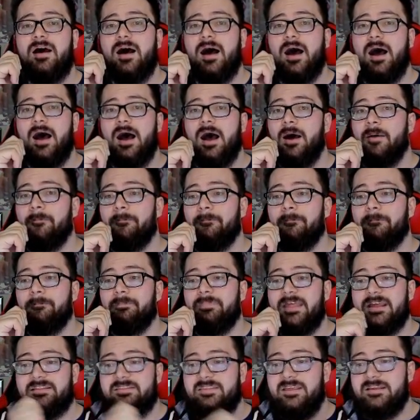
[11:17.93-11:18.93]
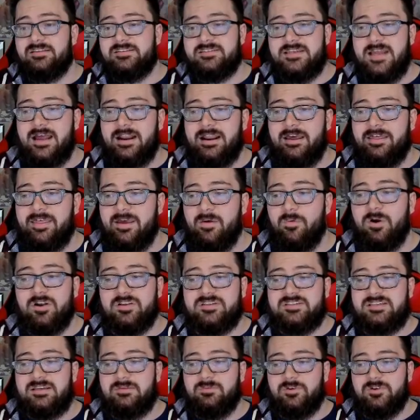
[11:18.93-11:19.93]
That's not how that
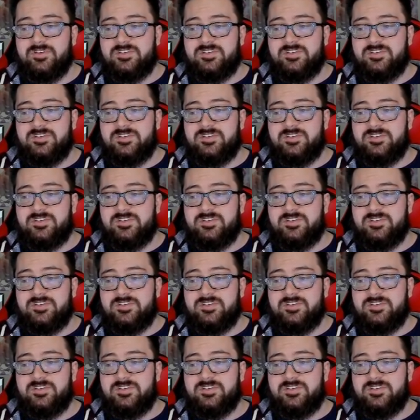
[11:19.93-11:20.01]
works.